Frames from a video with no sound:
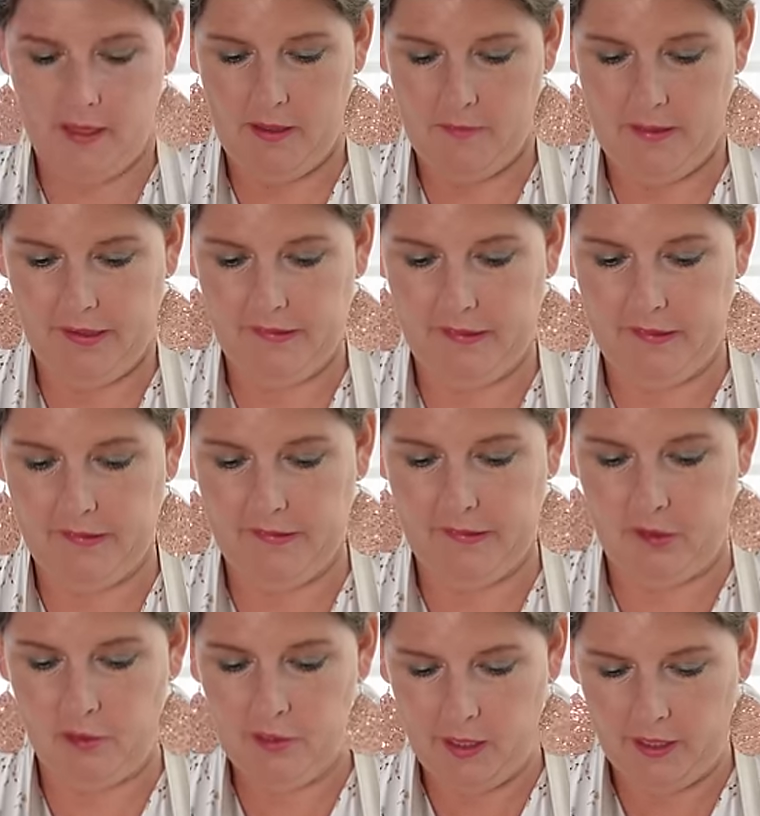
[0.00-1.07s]
It makes it
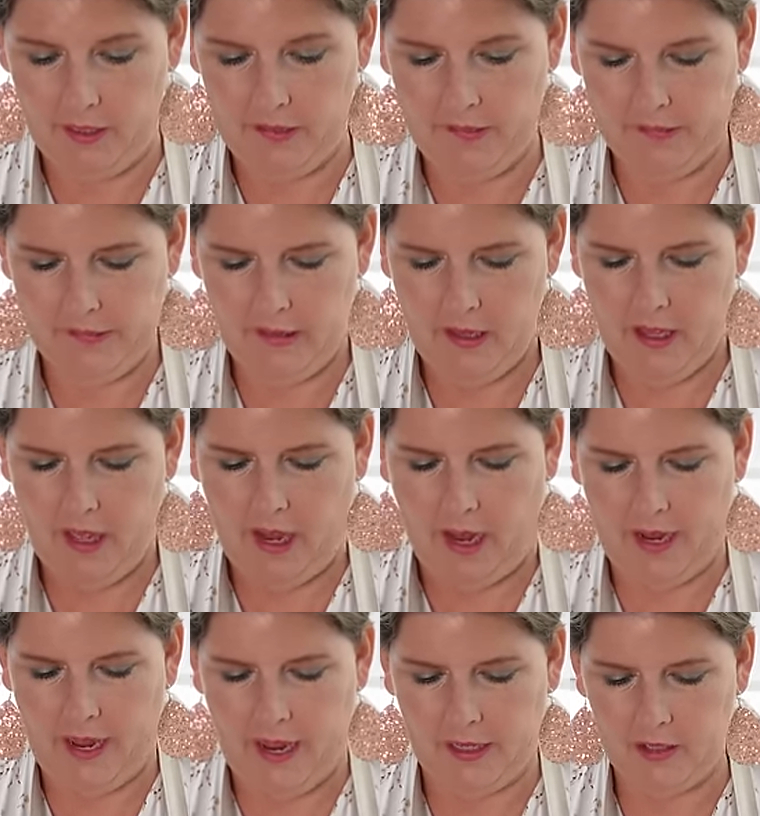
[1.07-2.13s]
so nice.
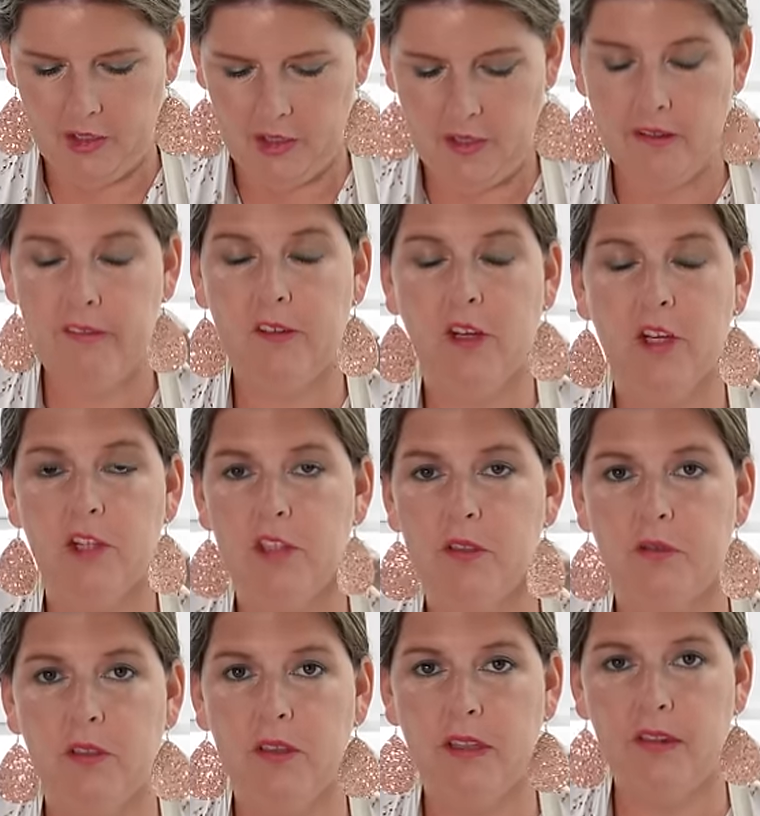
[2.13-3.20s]
I actually started
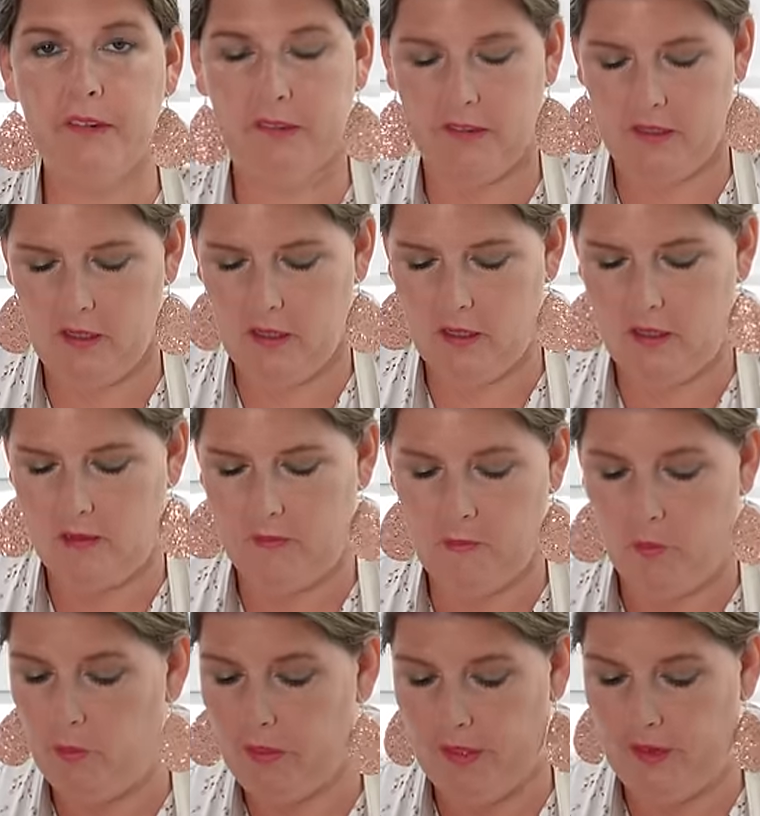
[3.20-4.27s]
doing this
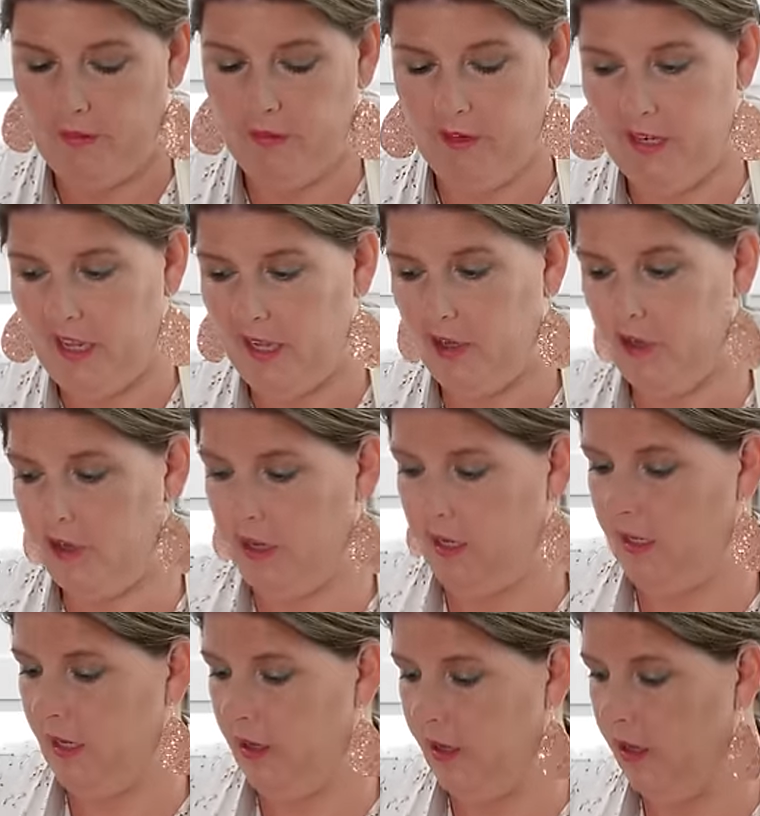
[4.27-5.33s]
um, with everyday
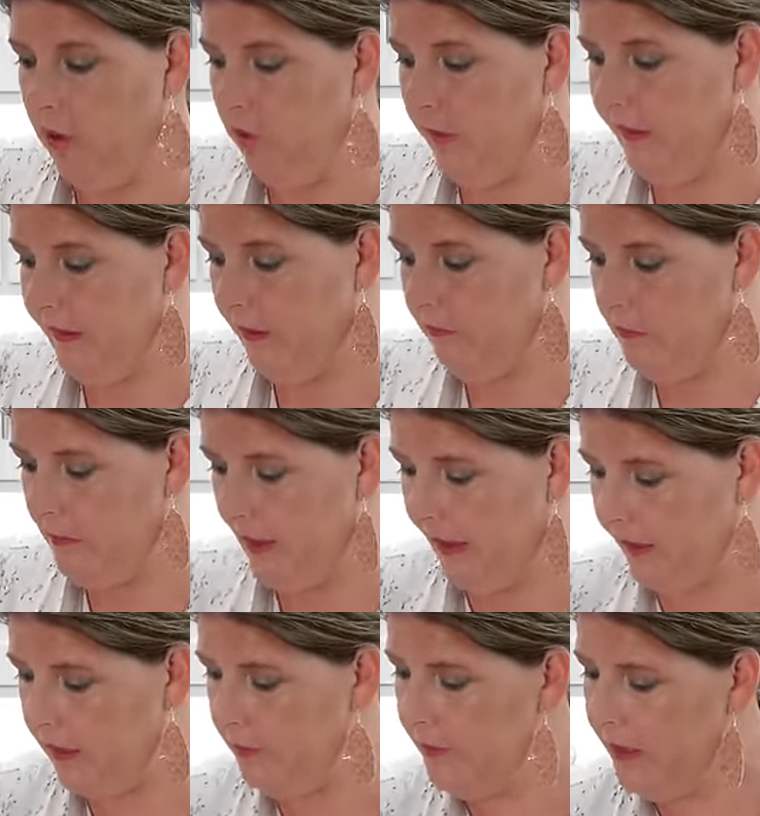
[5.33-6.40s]
cooking now. I always have a
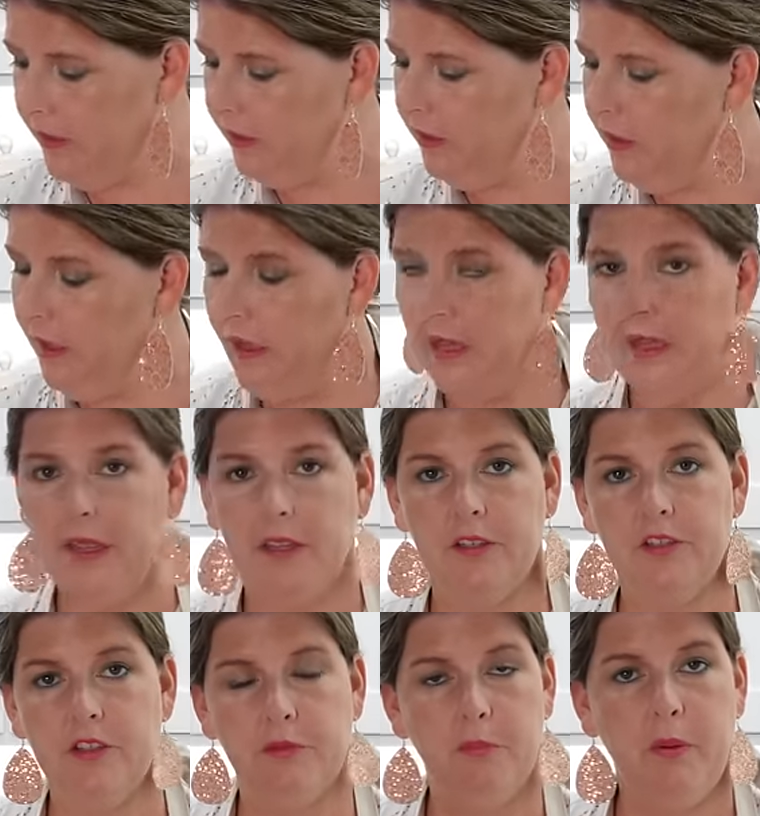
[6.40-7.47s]
bag up here
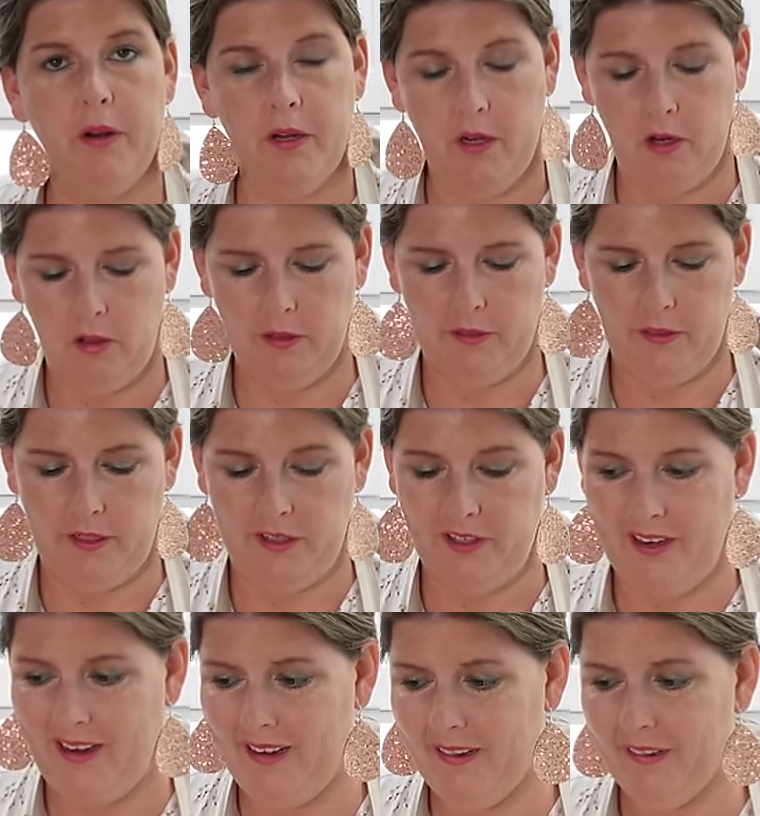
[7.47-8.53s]
and just put it all in
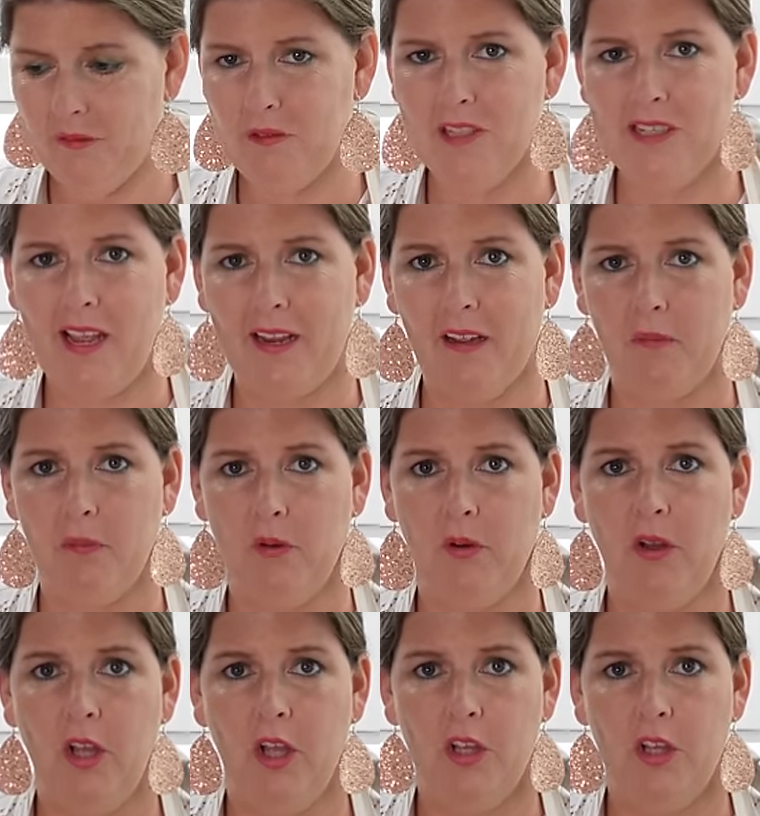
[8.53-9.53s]
there, and it's recyclable.